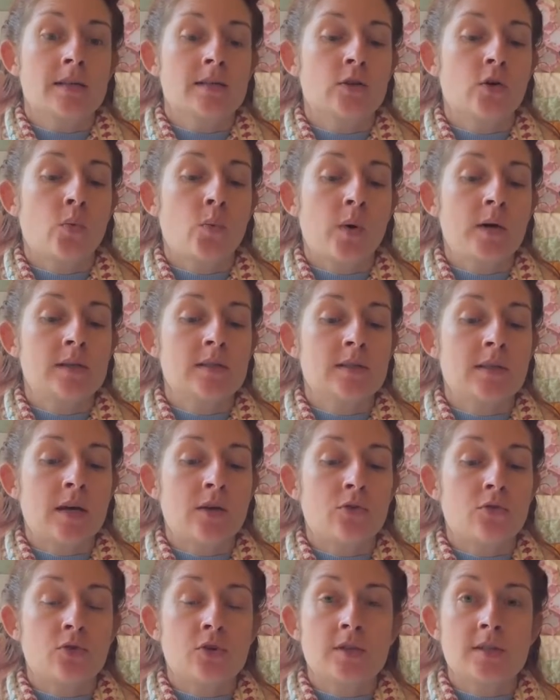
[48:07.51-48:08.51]
So Wednesday
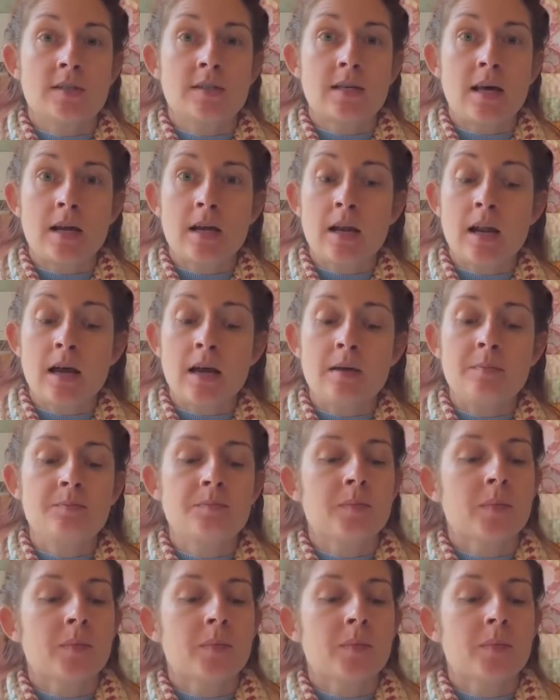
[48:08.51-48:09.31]
through to Saturday.